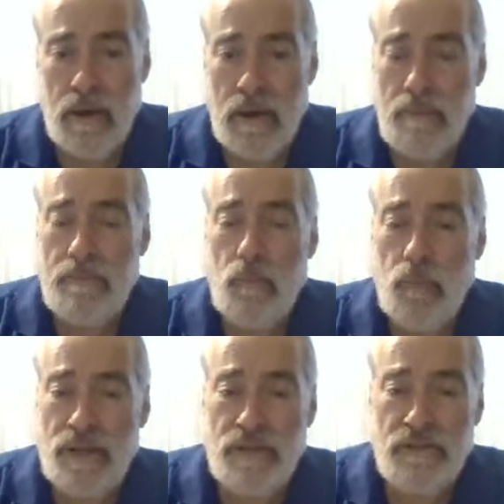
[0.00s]
and be
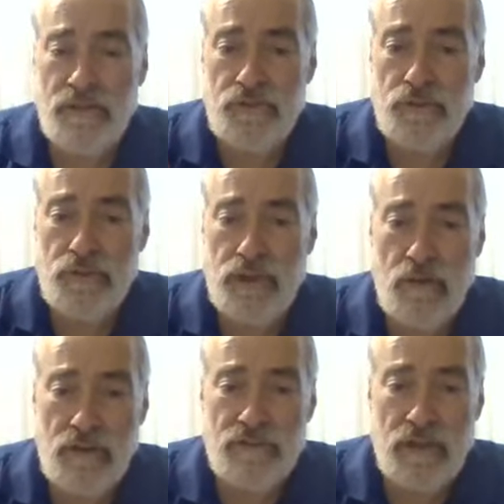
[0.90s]
witnesses to their
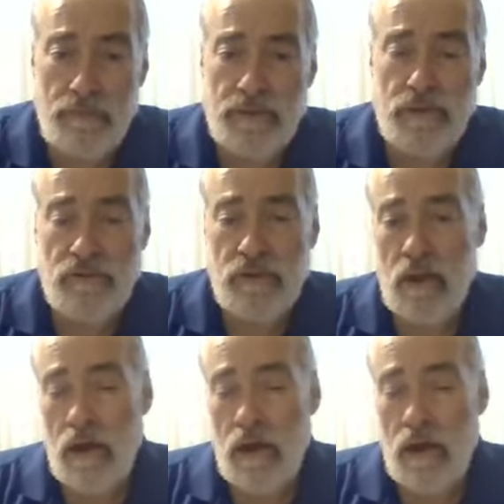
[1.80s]
acceptance